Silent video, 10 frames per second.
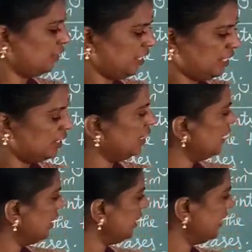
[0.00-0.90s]

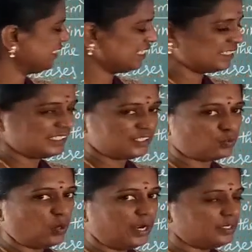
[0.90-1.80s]
50. In x axis
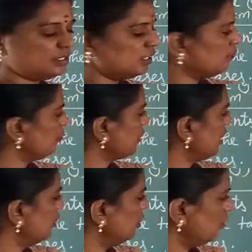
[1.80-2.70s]
1,
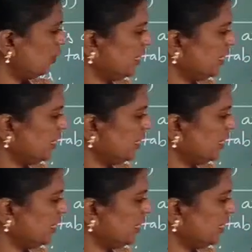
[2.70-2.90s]
y